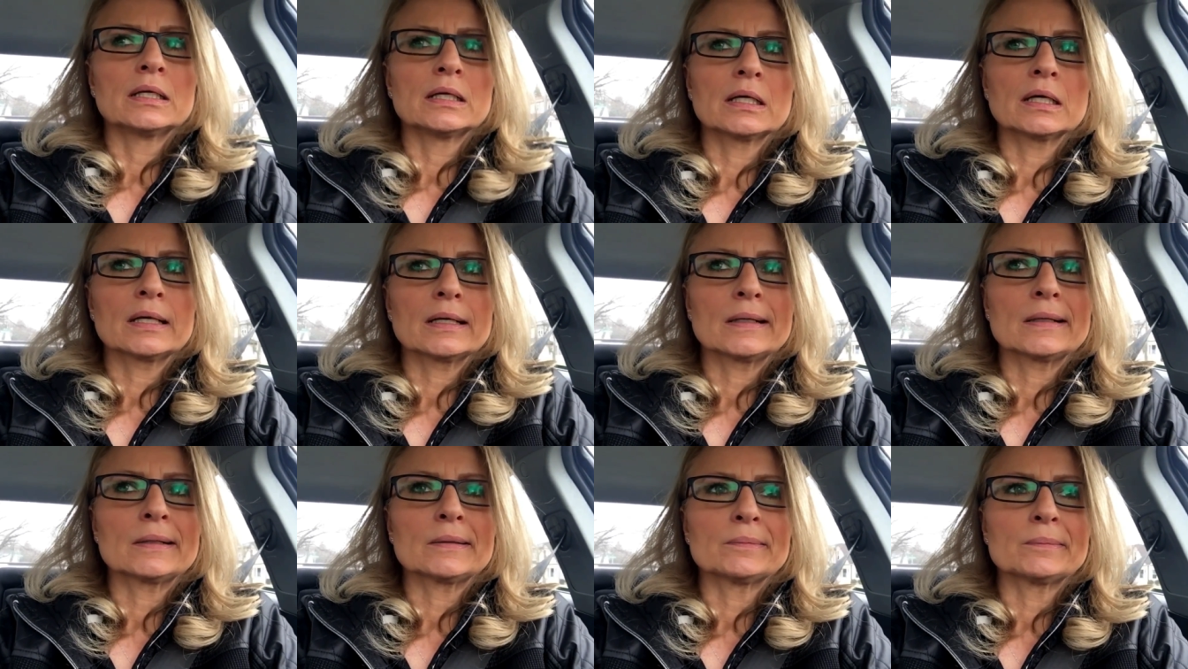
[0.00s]

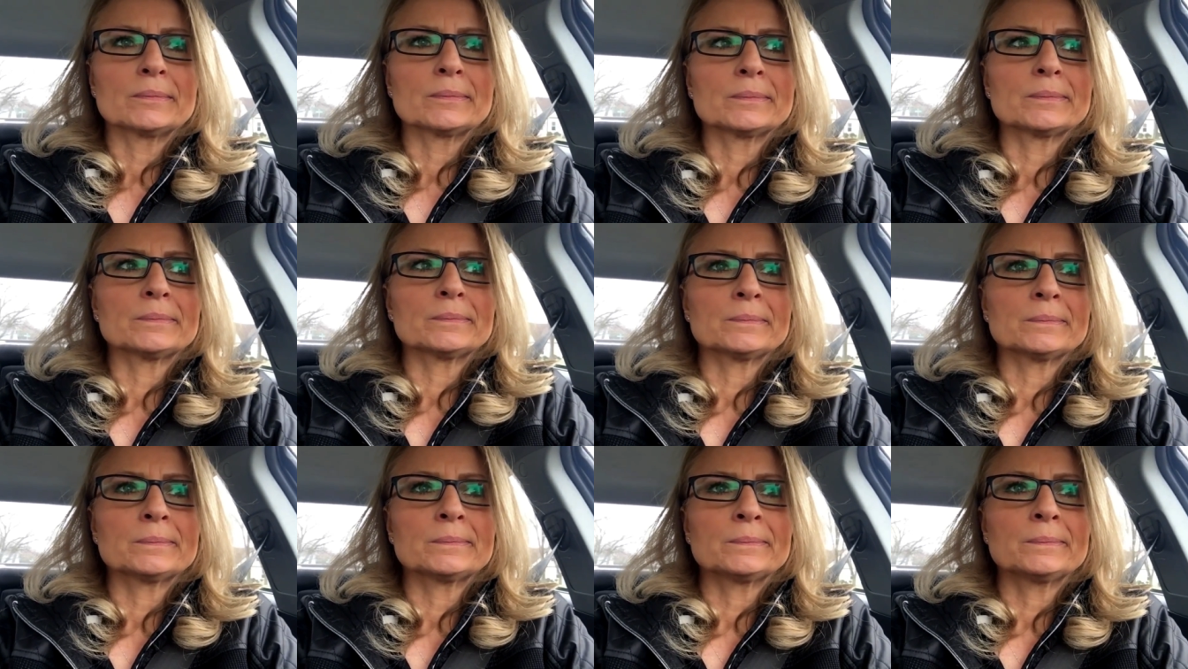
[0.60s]
Um,
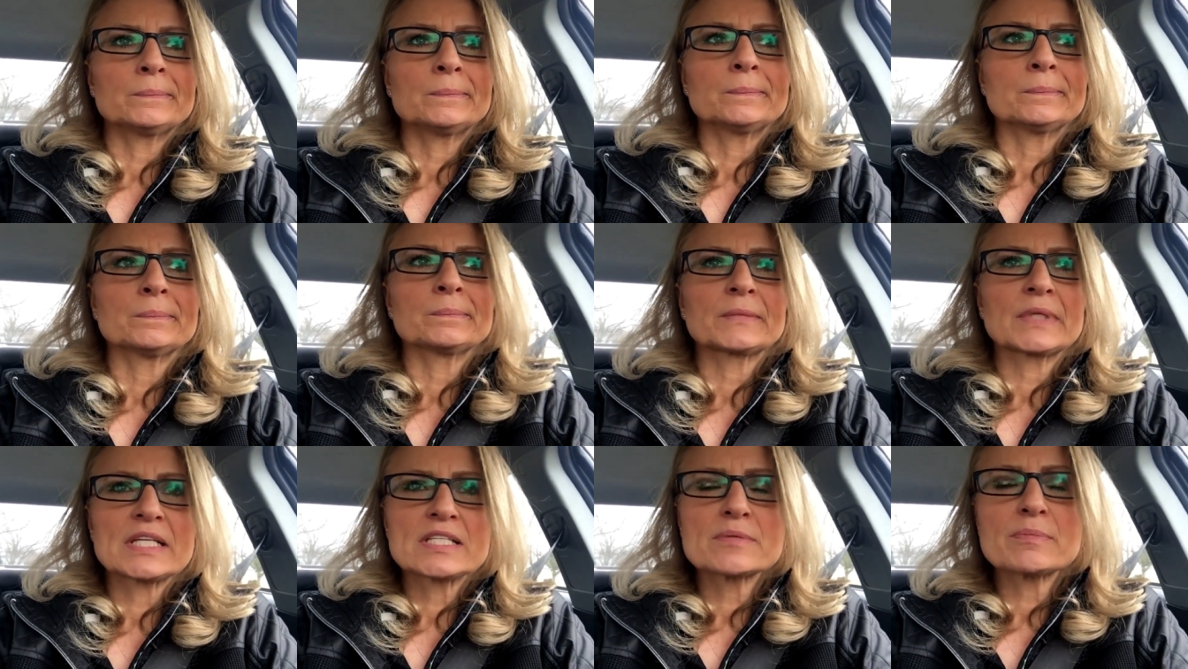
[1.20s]

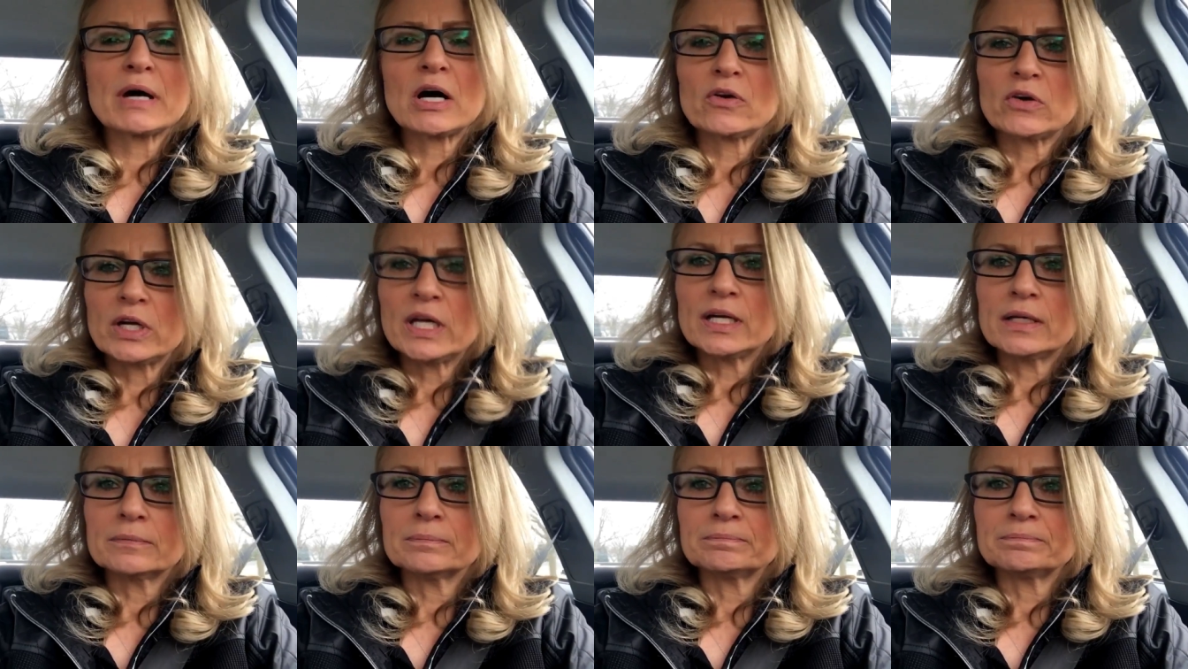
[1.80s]
that's about
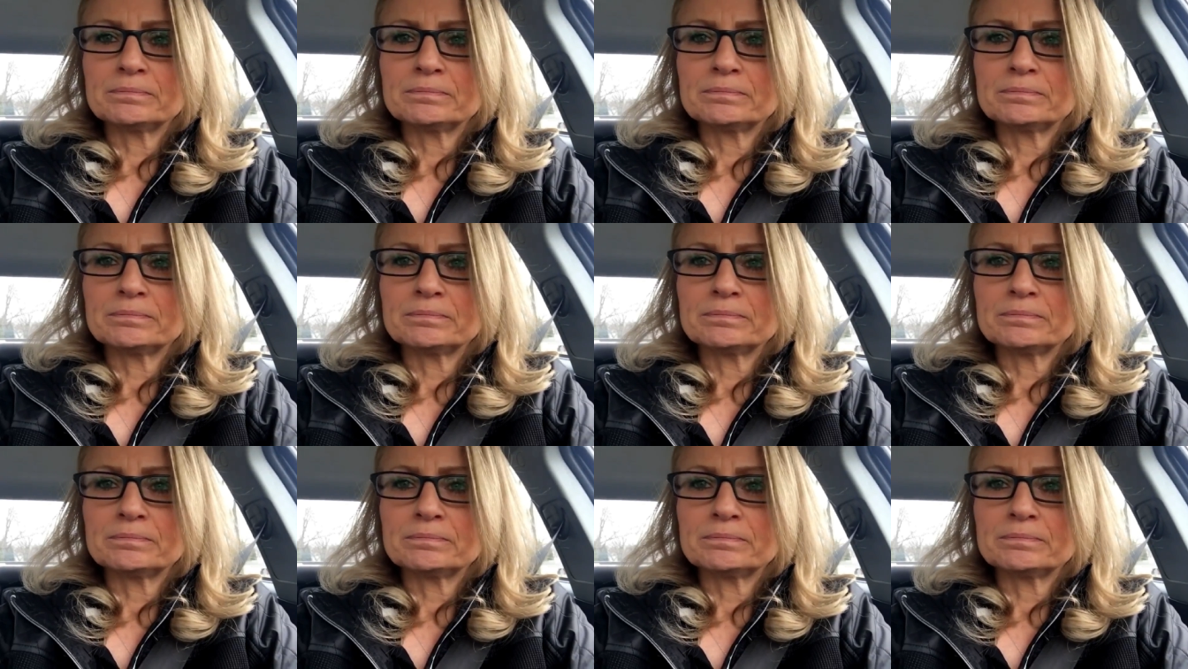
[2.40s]
it.